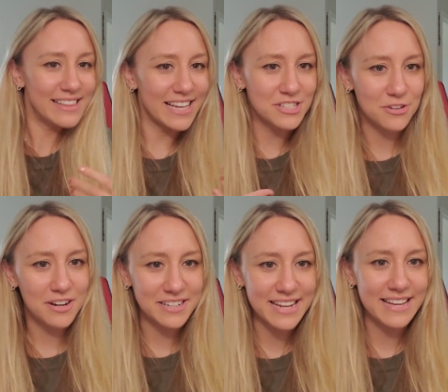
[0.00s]
like
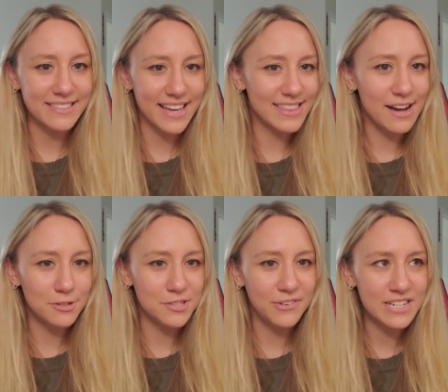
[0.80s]
drawn in like that
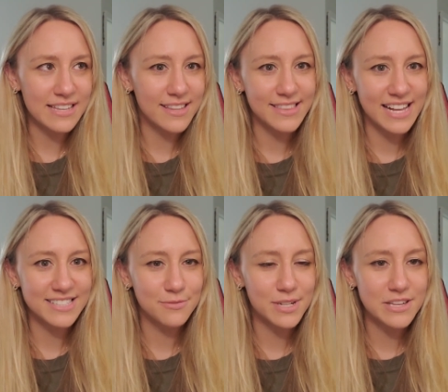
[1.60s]
was funny that
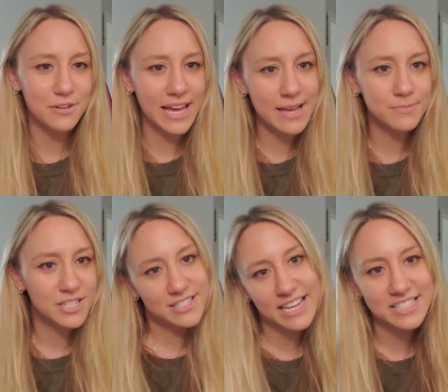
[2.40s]
that's what you came
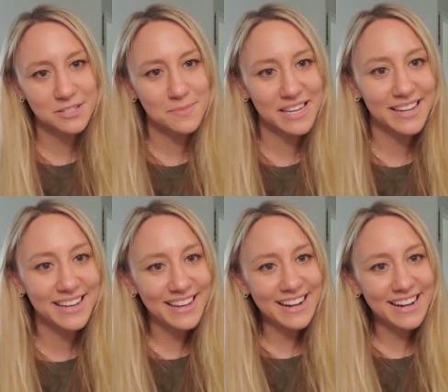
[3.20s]
to say to me